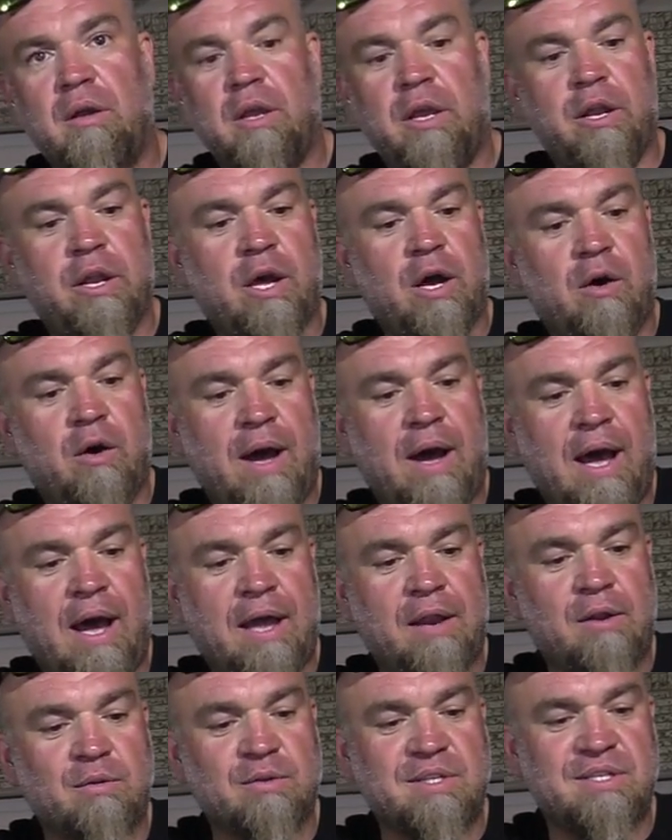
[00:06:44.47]
You know, I,
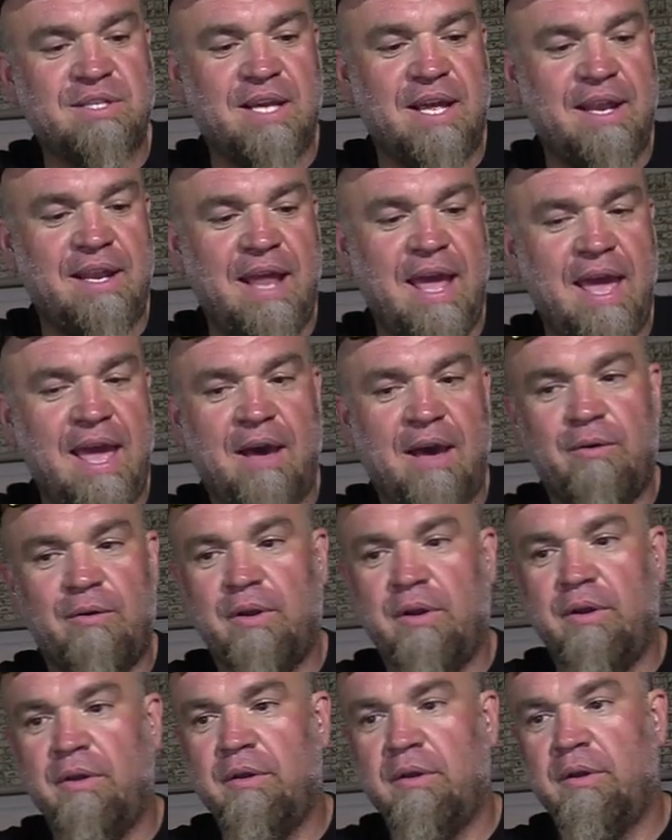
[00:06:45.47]
I don't sit
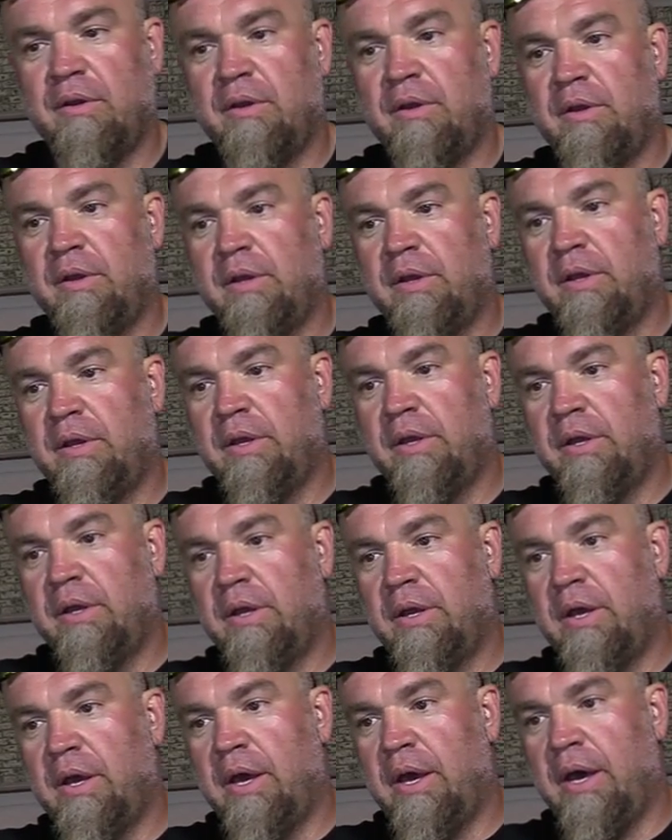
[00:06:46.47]
down.
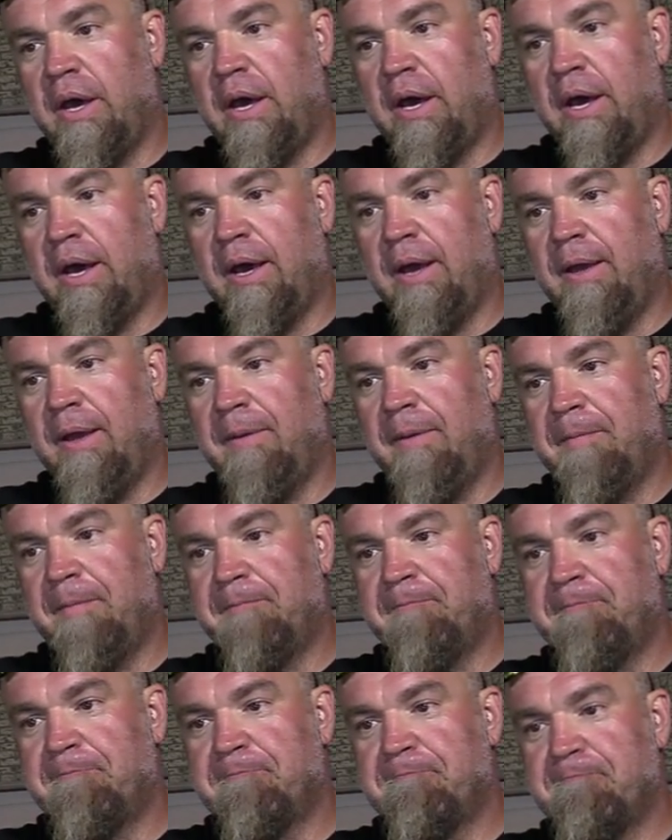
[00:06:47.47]
Uh,
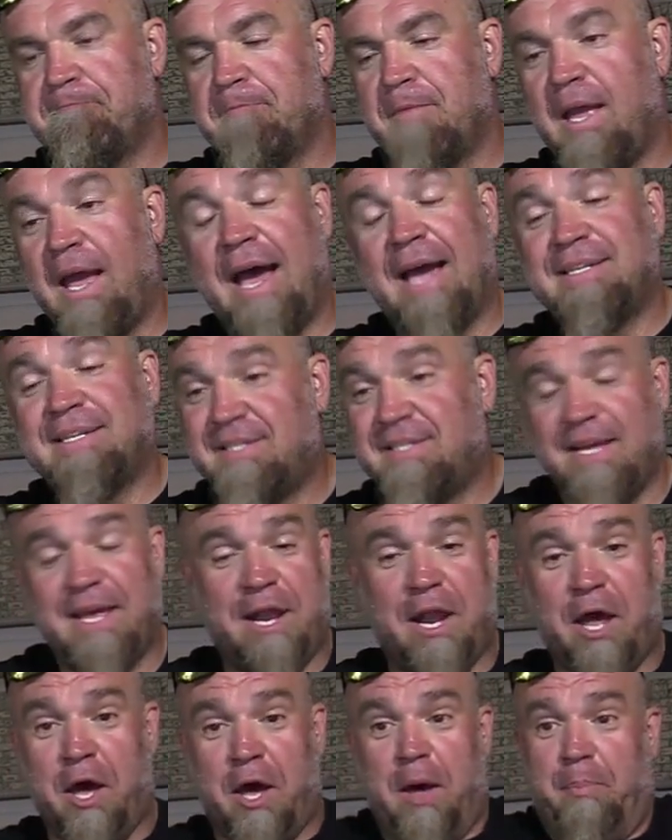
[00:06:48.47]
I
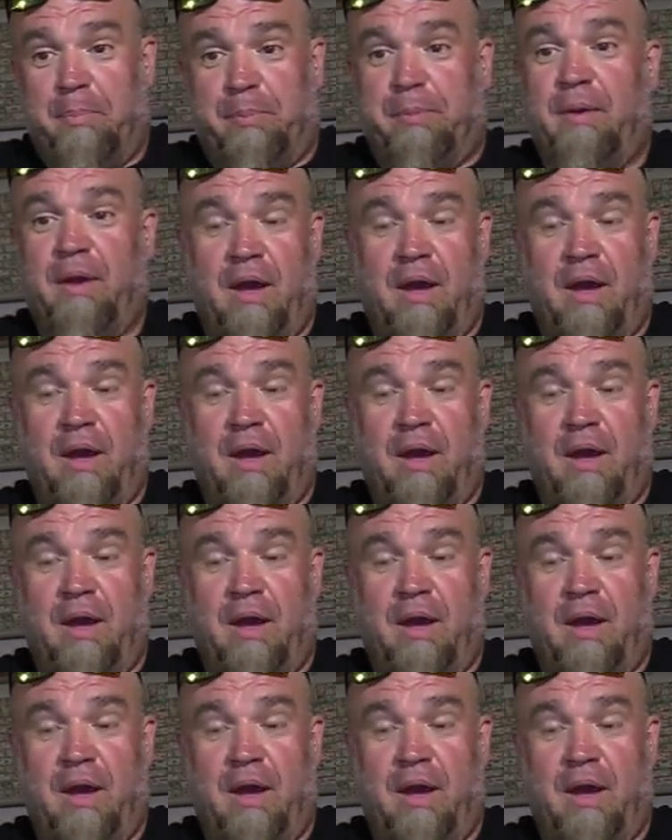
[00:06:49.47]
set up.